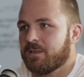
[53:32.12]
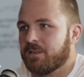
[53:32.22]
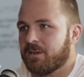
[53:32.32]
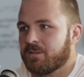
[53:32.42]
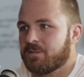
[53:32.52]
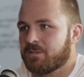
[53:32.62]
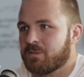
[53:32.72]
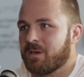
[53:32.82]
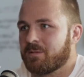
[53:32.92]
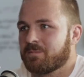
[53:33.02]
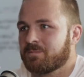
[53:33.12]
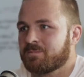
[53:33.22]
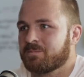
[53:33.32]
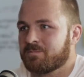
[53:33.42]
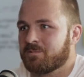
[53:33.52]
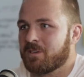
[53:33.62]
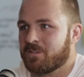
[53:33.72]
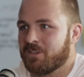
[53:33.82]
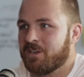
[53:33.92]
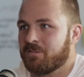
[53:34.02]
you know, it's about
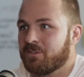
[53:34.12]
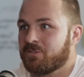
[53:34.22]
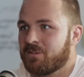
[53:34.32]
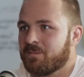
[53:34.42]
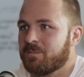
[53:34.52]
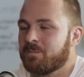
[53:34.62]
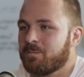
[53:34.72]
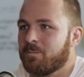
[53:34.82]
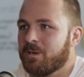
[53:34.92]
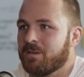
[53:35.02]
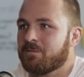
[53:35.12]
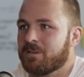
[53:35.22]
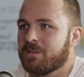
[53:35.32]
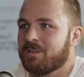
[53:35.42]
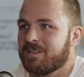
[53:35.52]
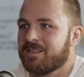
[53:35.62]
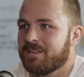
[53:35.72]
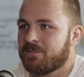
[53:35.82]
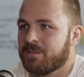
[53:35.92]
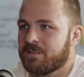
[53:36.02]
realising you don't have to try and win every
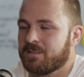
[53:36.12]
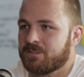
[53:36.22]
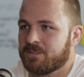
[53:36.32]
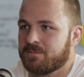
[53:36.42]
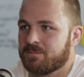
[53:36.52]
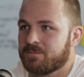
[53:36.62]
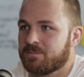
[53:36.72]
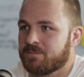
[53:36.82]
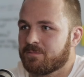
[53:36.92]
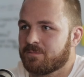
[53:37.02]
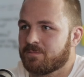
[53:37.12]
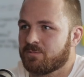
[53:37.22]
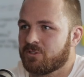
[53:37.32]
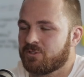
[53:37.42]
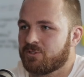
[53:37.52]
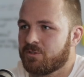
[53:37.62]
collision. Yeah. I want